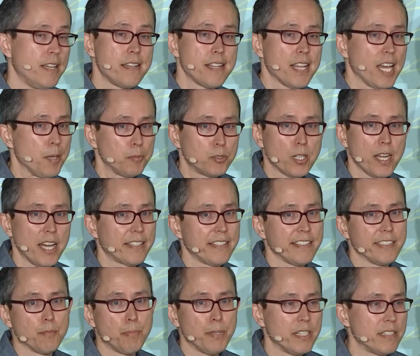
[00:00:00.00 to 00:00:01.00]
Time
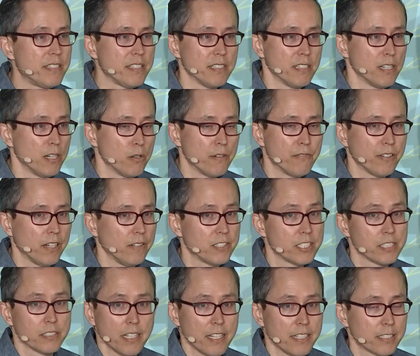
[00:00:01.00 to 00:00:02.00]
tracking, PTO involves
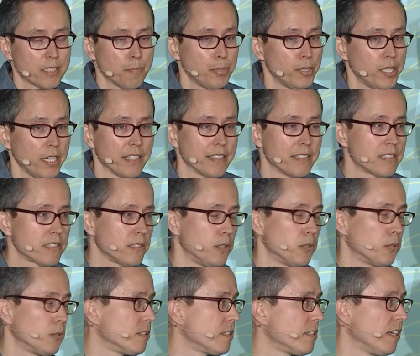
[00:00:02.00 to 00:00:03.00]
a lot of compliance,
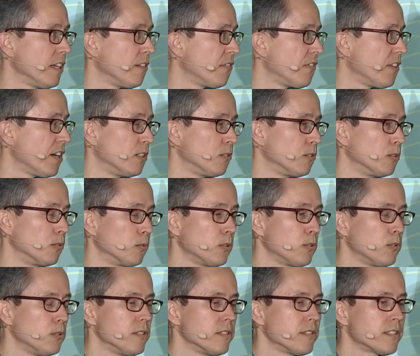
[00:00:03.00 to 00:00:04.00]
local, state, federal
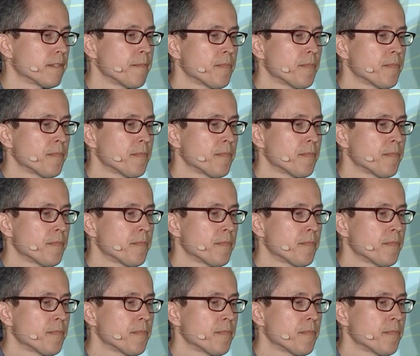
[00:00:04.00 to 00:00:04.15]
rules.